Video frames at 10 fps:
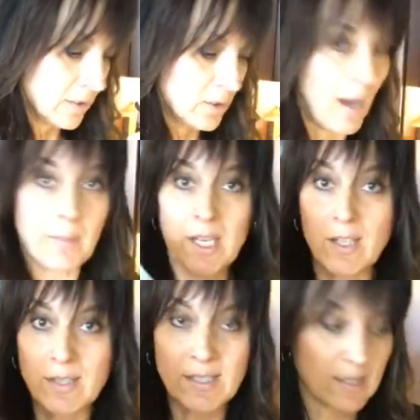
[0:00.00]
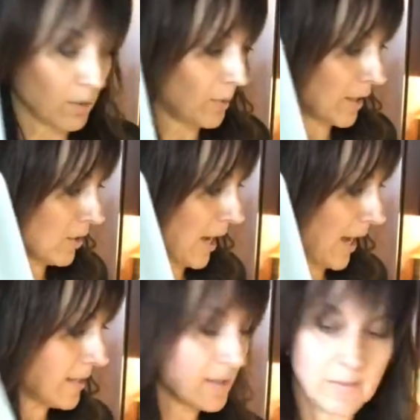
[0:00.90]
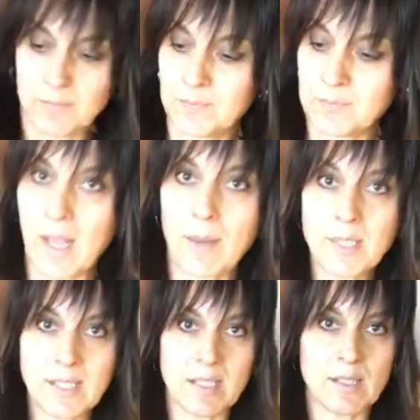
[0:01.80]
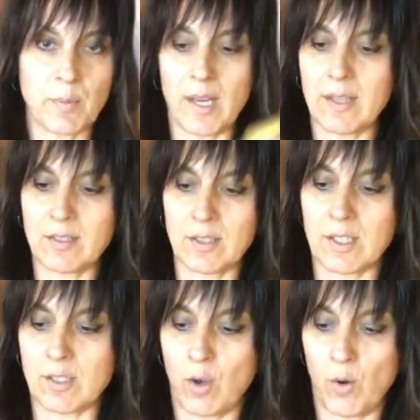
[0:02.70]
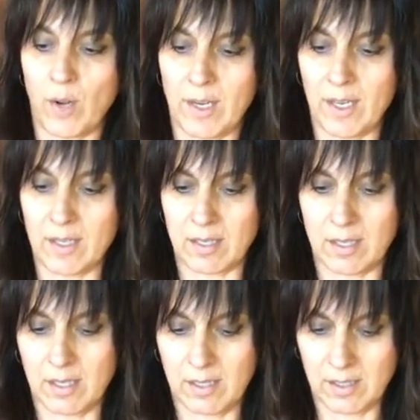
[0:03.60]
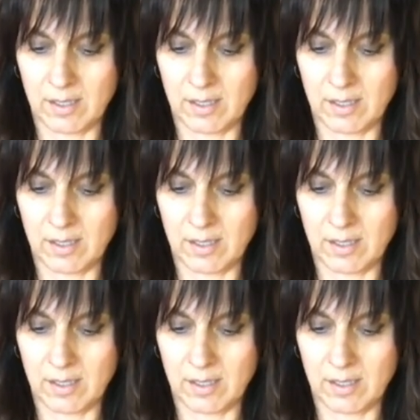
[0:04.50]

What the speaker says: So I'm gonna use this little one, you guys. I'm just gonna spray it. This is just coconut.